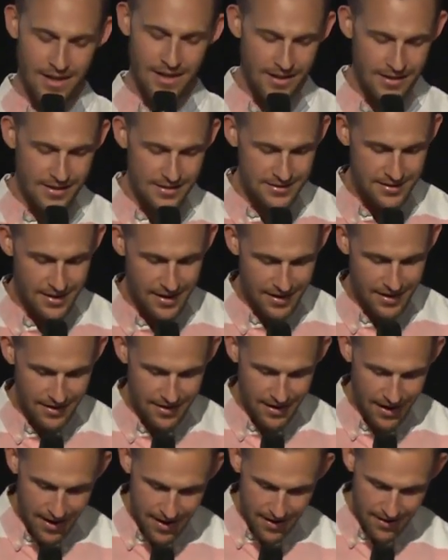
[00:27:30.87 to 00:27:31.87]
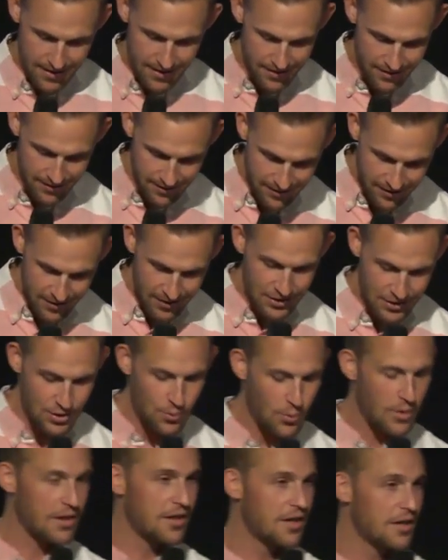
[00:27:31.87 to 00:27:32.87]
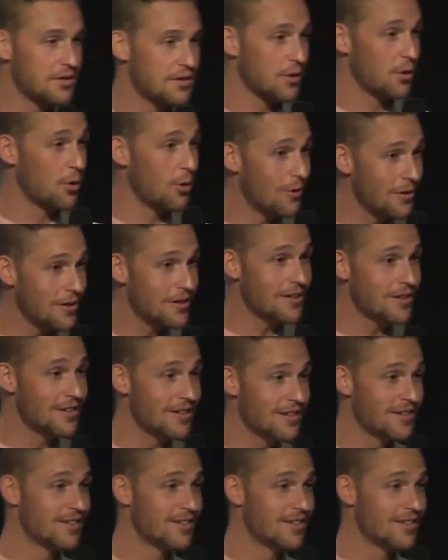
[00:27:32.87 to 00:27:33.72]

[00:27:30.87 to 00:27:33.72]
and he said, Hey, you want to cut the cord?